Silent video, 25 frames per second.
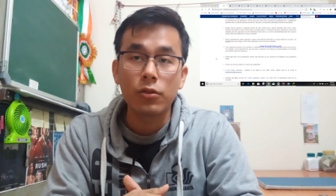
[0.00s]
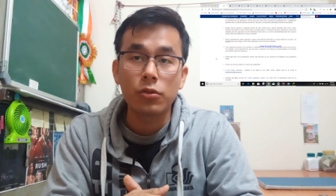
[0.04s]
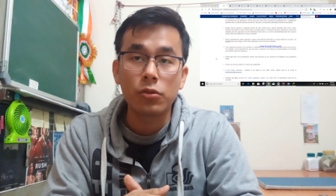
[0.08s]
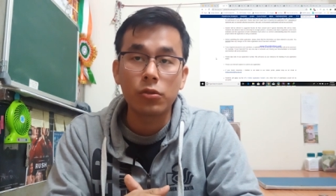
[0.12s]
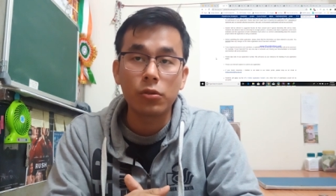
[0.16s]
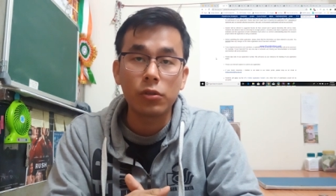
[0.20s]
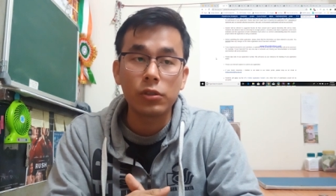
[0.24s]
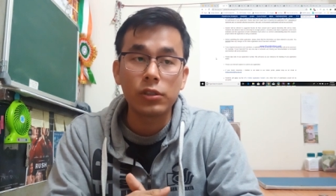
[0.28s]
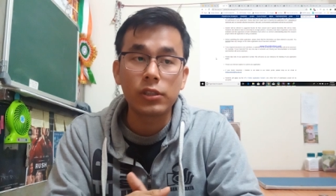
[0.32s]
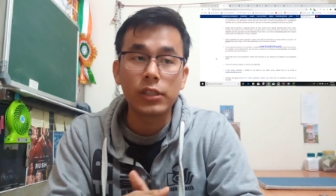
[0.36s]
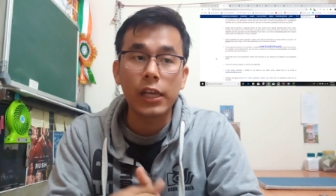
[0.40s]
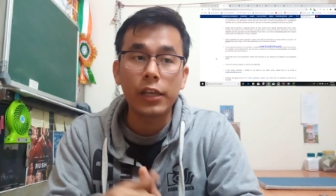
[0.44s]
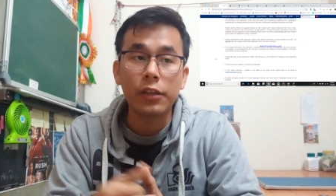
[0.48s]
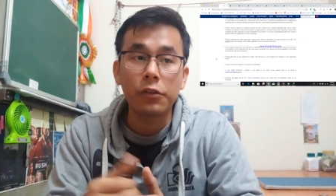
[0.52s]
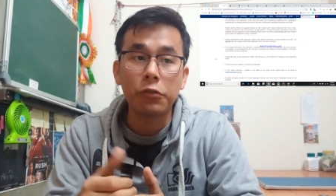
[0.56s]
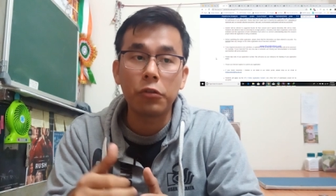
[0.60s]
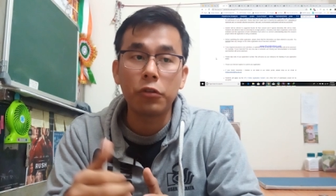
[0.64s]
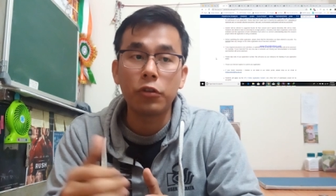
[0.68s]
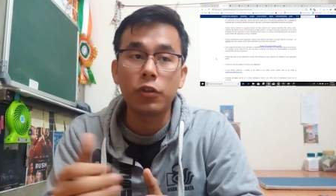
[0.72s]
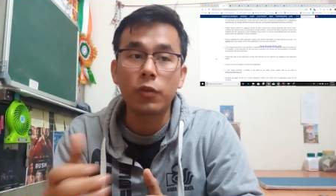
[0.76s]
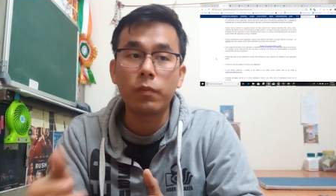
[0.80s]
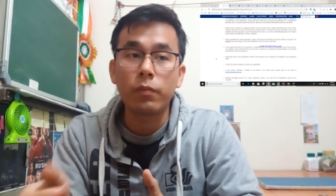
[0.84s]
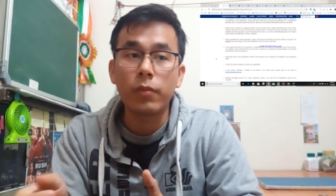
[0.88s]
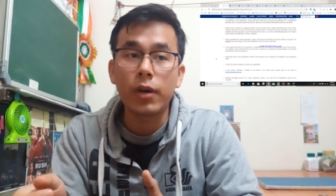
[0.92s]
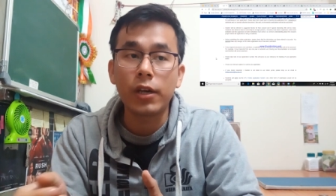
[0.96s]
So it's like you
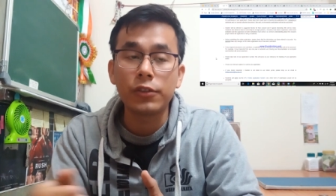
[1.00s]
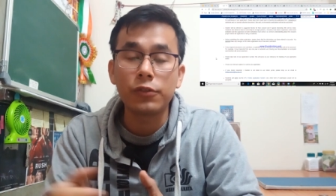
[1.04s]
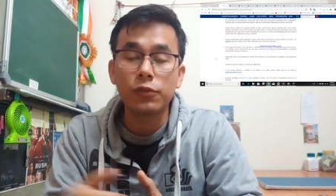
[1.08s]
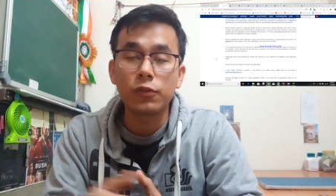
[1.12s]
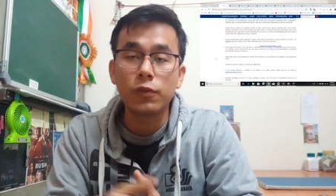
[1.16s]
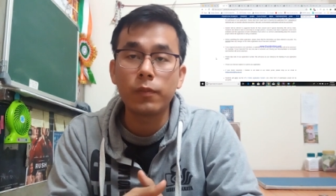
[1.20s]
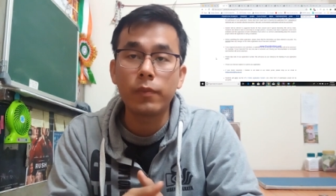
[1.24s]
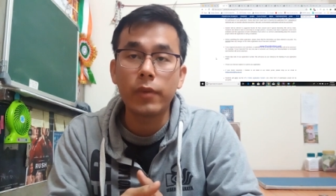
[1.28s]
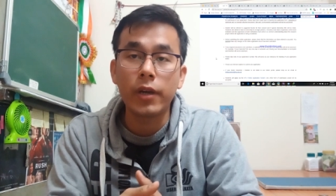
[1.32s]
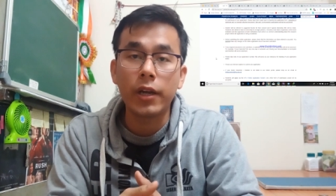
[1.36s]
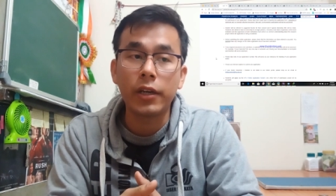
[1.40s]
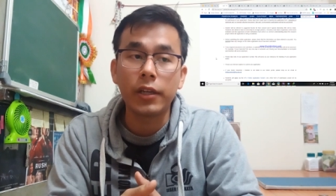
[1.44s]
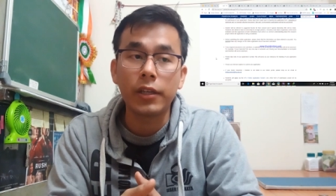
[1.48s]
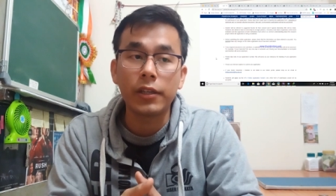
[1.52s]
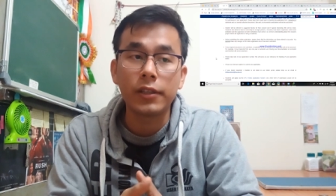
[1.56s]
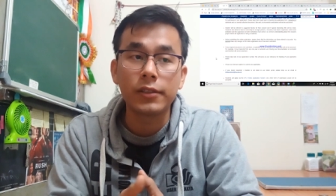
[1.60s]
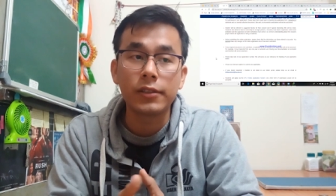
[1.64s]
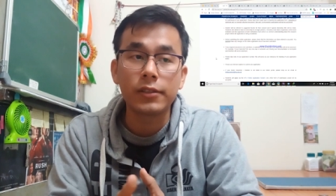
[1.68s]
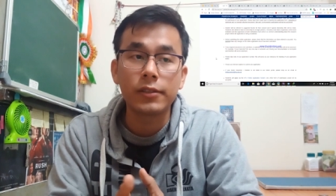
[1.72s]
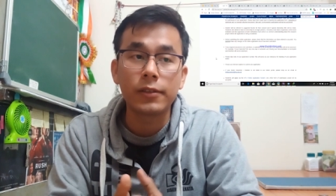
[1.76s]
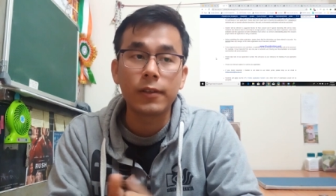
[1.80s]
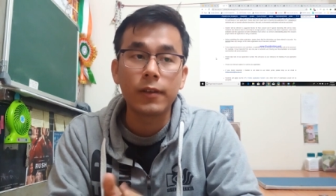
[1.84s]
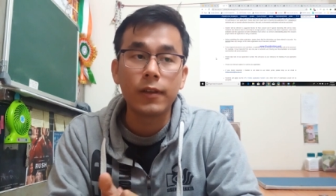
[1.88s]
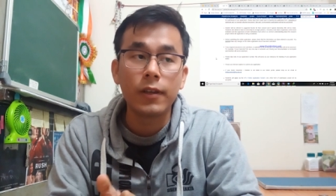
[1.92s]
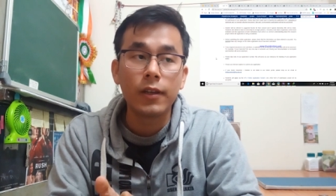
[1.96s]
need to pass two
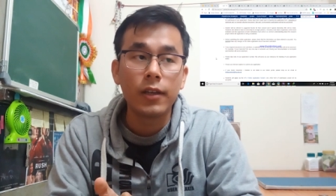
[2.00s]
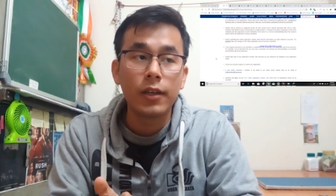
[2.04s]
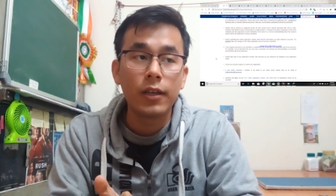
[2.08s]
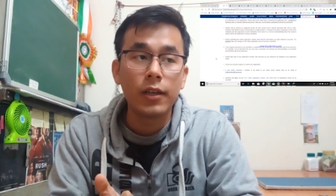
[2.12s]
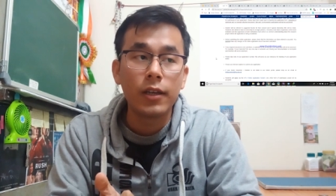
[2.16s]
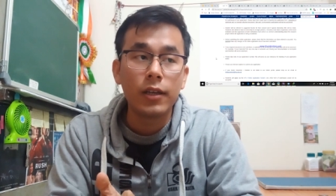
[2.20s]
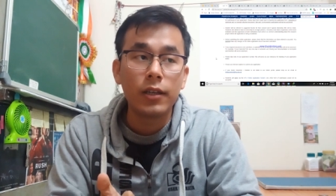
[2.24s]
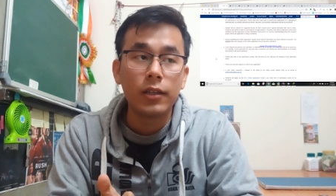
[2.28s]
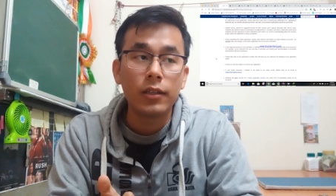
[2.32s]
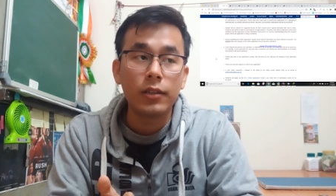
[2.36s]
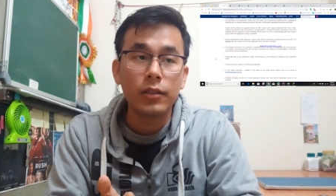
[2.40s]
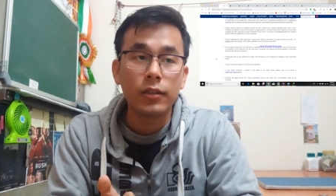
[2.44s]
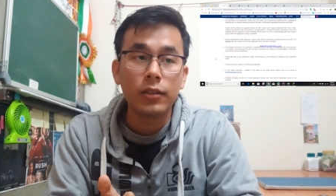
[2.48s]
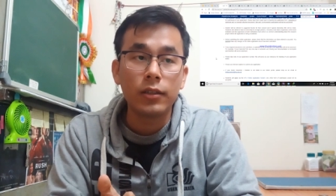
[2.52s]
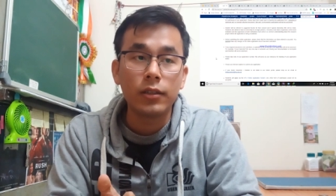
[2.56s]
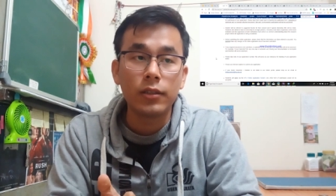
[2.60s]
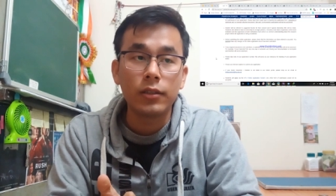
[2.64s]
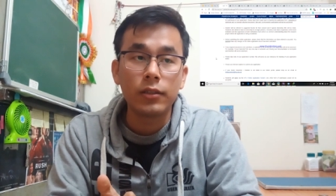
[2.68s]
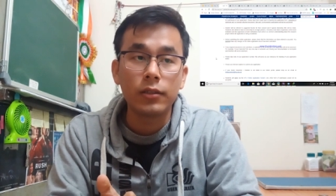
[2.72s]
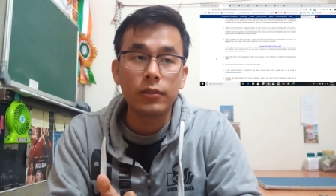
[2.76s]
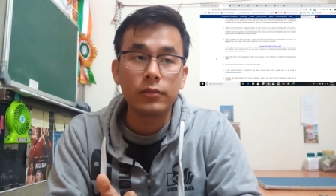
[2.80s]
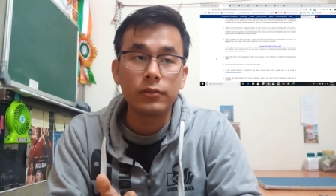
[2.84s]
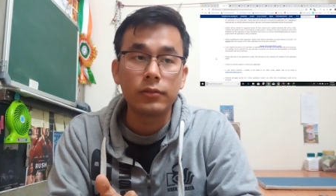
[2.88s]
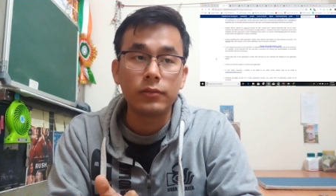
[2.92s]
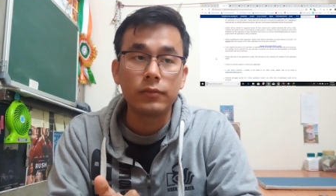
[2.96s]
barriers.
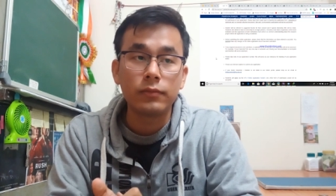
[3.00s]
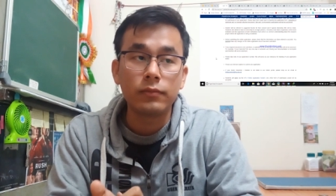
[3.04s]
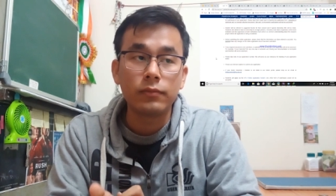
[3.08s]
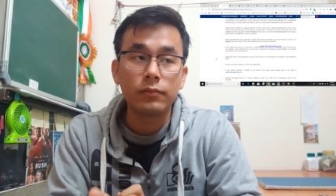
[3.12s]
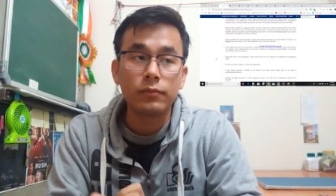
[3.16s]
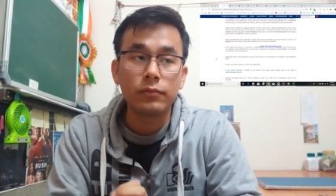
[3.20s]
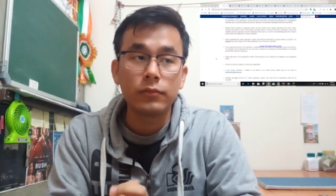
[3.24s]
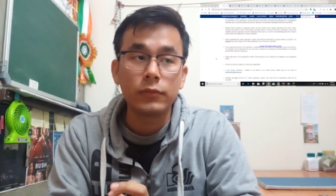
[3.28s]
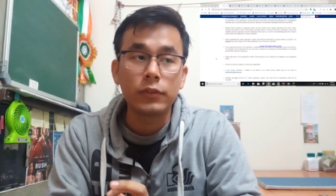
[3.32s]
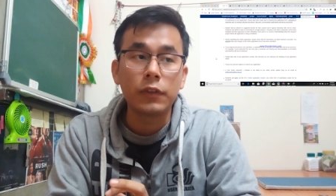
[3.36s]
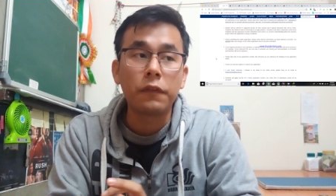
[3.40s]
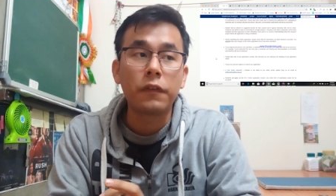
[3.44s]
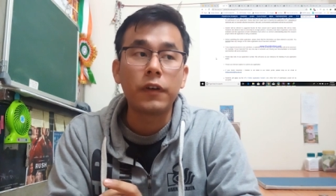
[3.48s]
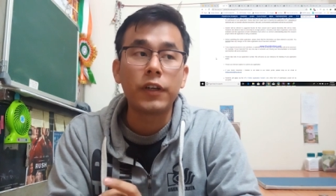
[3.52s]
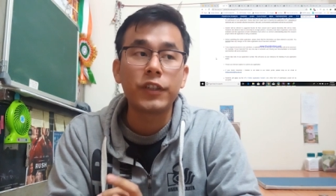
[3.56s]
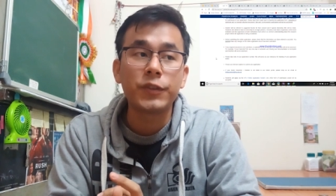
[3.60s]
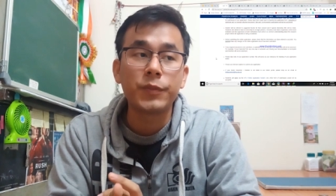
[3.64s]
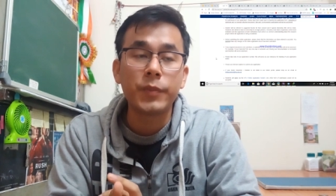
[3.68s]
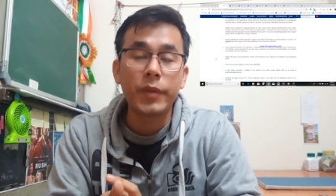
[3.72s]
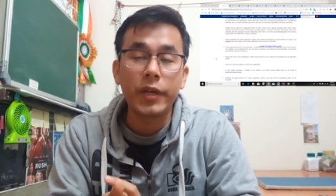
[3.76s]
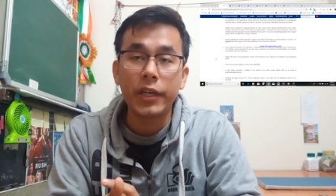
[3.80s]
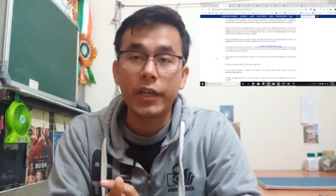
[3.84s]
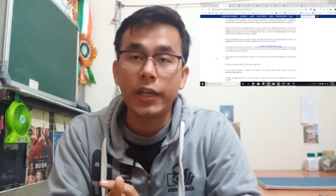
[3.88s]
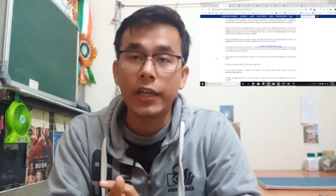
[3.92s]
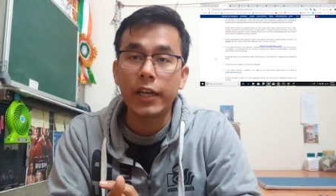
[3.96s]
The
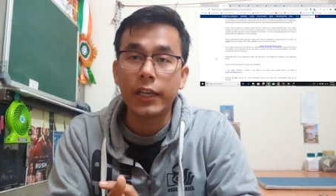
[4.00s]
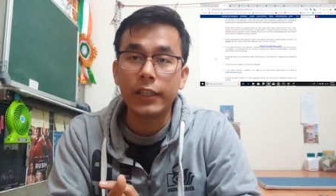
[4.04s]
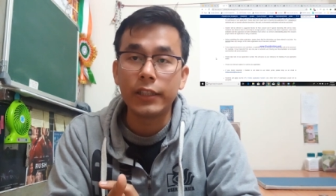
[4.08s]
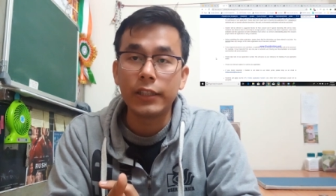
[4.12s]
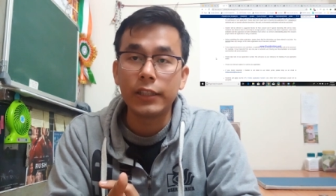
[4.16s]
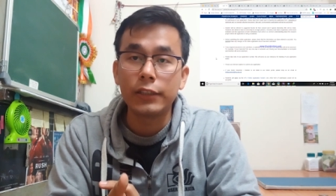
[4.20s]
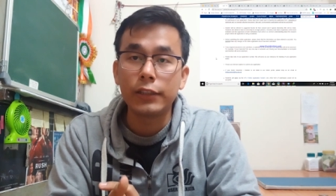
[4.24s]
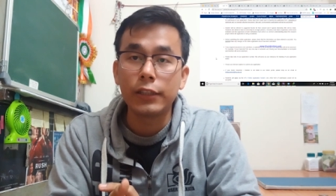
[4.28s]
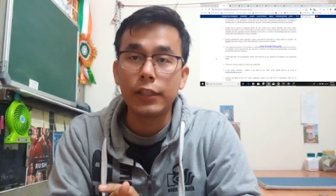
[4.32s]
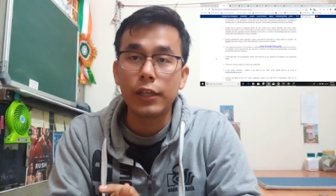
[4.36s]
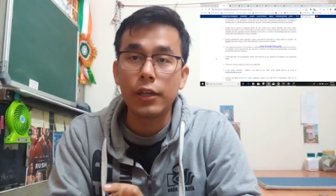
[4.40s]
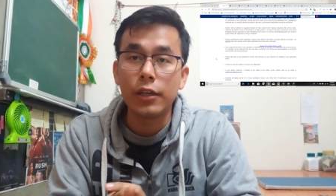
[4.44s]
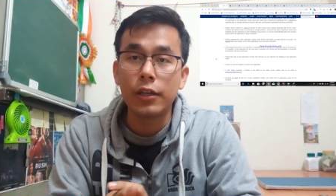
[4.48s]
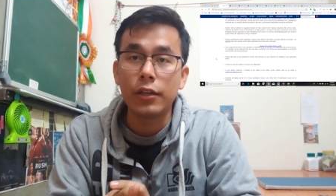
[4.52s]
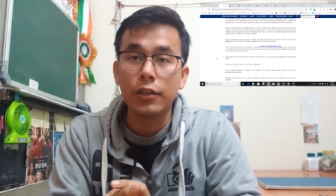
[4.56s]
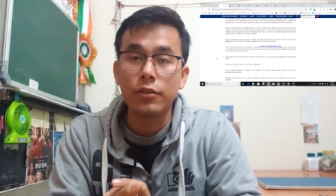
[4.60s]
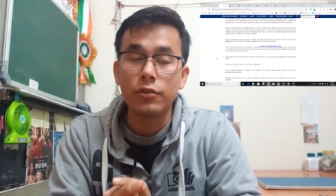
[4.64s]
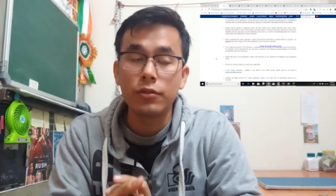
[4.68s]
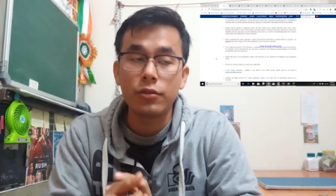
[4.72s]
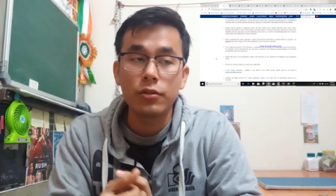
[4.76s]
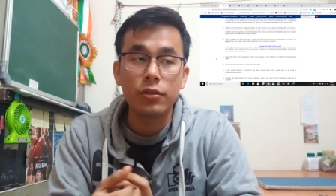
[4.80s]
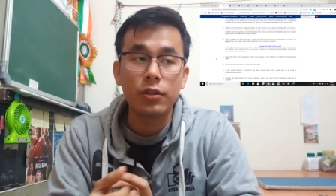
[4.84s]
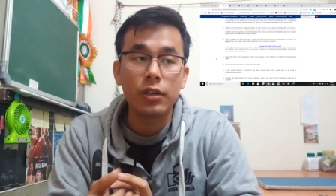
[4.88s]
first barrier, I think they